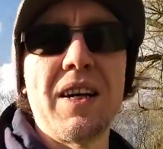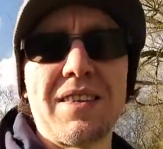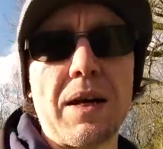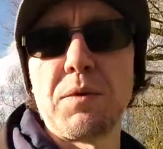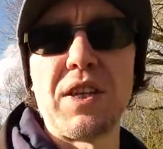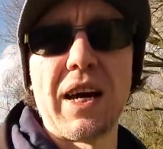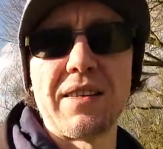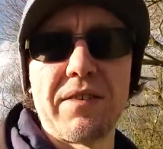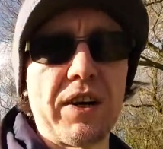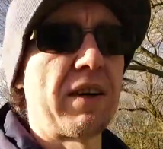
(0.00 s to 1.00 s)
same as the
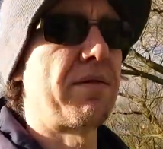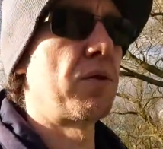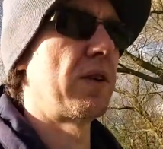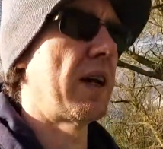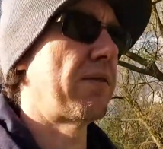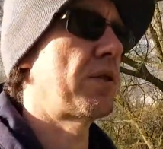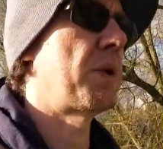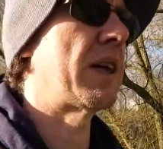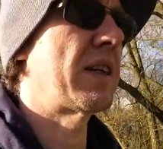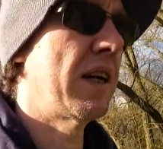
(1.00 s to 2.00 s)
a7R IV in that
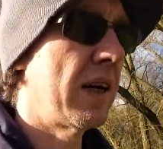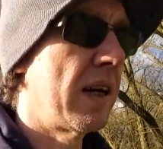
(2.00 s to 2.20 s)
respect.